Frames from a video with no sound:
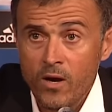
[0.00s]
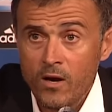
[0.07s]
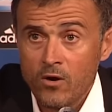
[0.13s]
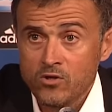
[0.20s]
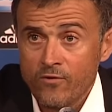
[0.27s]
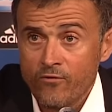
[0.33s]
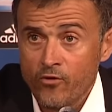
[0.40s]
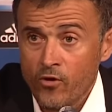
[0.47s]

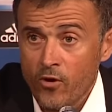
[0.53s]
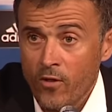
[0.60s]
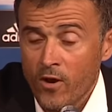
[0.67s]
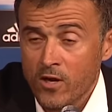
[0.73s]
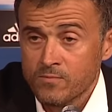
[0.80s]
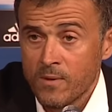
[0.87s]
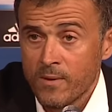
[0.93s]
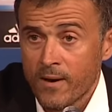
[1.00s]
The training
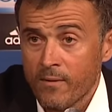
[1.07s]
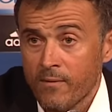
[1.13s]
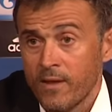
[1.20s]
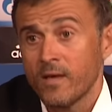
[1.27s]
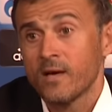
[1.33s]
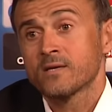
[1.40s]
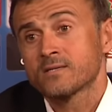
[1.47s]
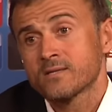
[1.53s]
ground we set up
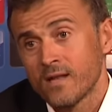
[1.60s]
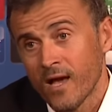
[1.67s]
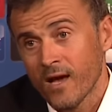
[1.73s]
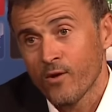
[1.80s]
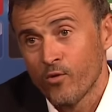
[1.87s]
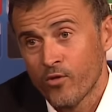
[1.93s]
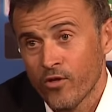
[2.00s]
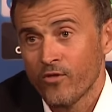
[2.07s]
by Juan
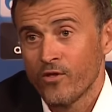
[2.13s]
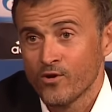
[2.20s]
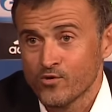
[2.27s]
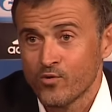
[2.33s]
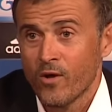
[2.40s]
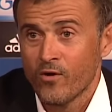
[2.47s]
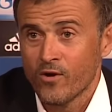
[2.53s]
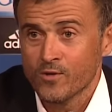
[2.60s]
Carlos was
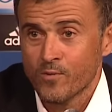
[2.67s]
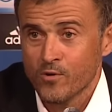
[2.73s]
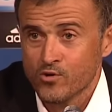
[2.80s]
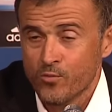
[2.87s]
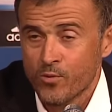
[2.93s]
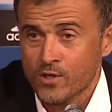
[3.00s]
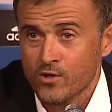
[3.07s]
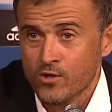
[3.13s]
perfect, my
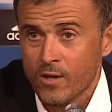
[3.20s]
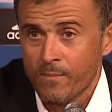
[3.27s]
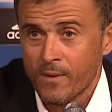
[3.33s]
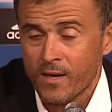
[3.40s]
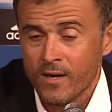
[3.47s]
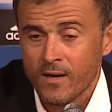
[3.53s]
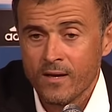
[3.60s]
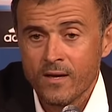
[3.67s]
players as well.
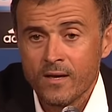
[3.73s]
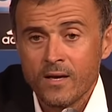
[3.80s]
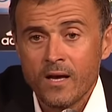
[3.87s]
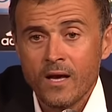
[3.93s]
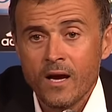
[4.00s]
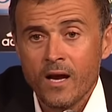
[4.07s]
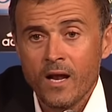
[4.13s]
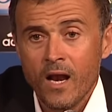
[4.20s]

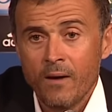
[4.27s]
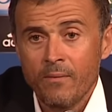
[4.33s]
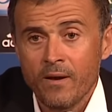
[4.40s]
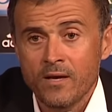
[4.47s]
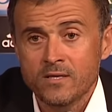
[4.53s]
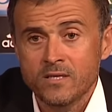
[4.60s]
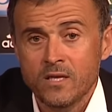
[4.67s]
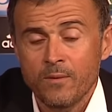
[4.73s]
That's
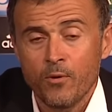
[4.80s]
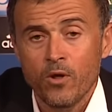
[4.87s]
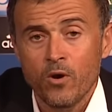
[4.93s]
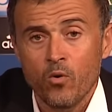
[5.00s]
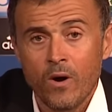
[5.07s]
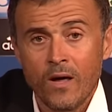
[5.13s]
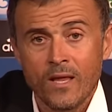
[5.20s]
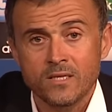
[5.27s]
key in this
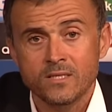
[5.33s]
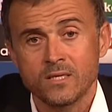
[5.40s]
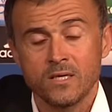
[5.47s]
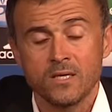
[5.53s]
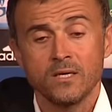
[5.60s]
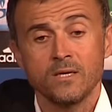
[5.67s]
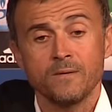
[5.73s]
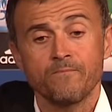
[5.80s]
type of
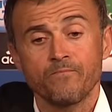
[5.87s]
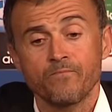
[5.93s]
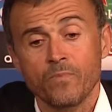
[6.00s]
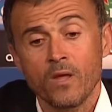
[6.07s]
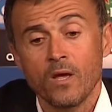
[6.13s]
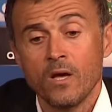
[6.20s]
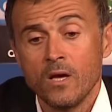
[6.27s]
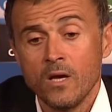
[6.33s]

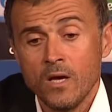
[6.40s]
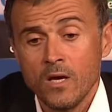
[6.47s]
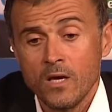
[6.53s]
play.